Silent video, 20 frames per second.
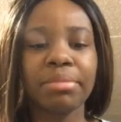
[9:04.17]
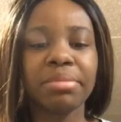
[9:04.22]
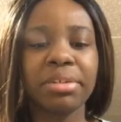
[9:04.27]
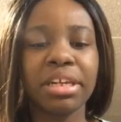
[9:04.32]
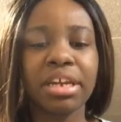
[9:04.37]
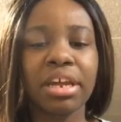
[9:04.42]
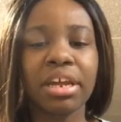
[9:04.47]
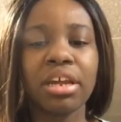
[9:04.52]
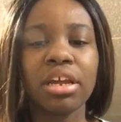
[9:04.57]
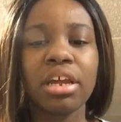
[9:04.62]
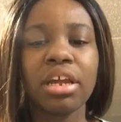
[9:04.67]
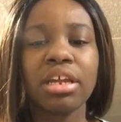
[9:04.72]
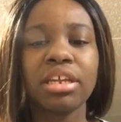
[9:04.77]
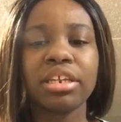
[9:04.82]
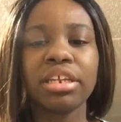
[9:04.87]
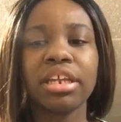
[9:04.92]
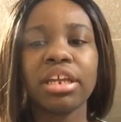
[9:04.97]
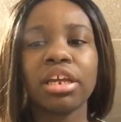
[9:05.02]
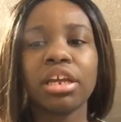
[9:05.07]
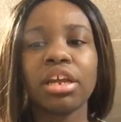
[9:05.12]
I'm
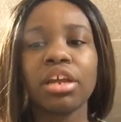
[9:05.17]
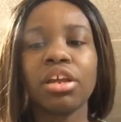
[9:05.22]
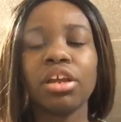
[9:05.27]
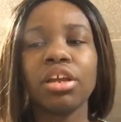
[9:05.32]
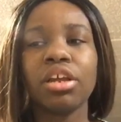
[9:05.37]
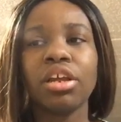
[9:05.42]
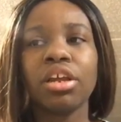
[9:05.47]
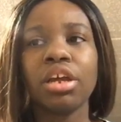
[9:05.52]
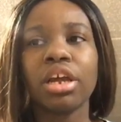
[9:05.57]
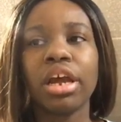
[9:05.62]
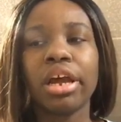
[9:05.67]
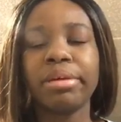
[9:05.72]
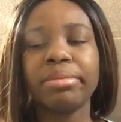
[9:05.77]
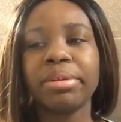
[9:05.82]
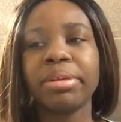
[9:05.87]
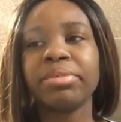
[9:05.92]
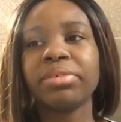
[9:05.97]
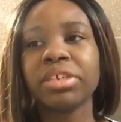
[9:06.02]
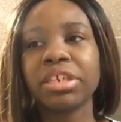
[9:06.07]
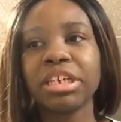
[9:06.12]

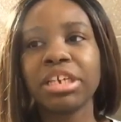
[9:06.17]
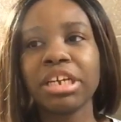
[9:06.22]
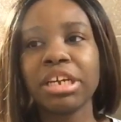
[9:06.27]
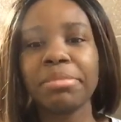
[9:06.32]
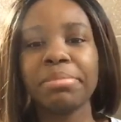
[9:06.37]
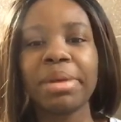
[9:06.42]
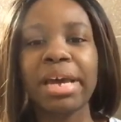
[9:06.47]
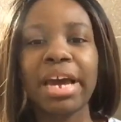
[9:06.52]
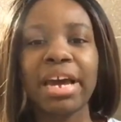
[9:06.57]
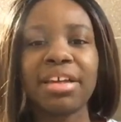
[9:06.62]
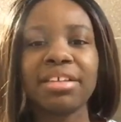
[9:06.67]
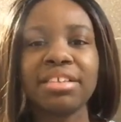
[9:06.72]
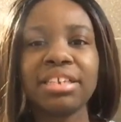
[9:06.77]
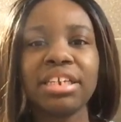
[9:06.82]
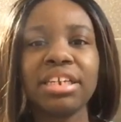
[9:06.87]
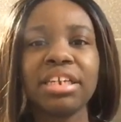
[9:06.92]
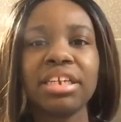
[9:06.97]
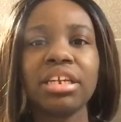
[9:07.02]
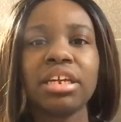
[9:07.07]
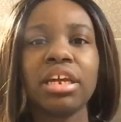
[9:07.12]
never going to get past
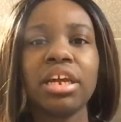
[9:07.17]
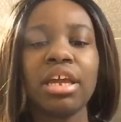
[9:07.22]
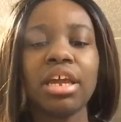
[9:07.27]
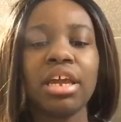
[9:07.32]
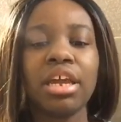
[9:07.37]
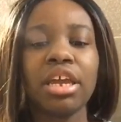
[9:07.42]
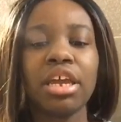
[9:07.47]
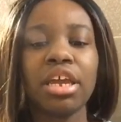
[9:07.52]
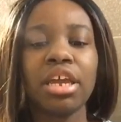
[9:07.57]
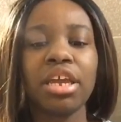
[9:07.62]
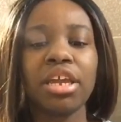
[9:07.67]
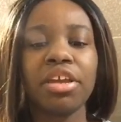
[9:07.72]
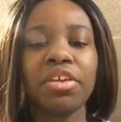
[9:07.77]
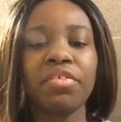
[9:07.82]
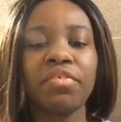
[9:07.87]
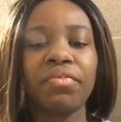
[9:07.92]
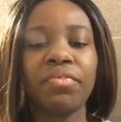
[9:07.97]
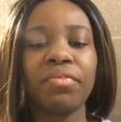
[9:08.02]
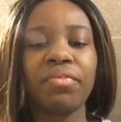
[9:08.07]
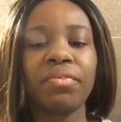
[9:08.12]
it
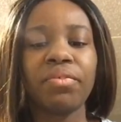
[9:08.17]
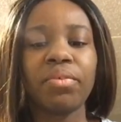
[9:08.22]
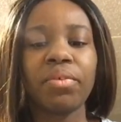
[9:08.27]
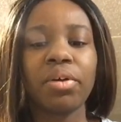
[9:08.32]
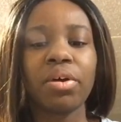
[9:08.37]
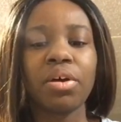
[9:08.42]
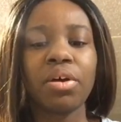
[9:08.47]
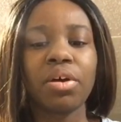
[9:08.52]
if,